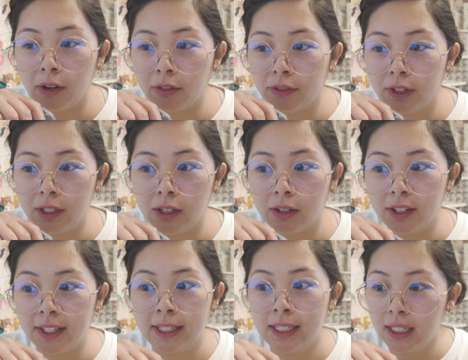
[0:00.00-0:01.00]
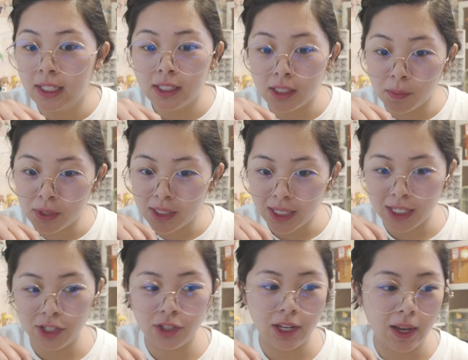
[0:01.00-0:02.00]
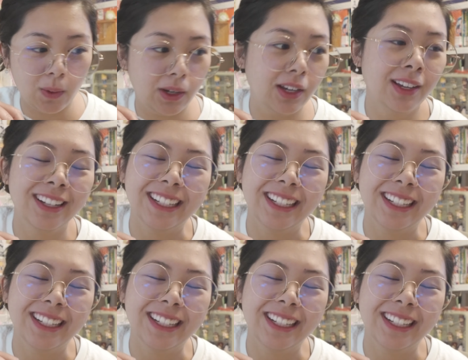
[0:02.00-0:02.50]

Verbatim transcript: our front yard, someone's taking a shower.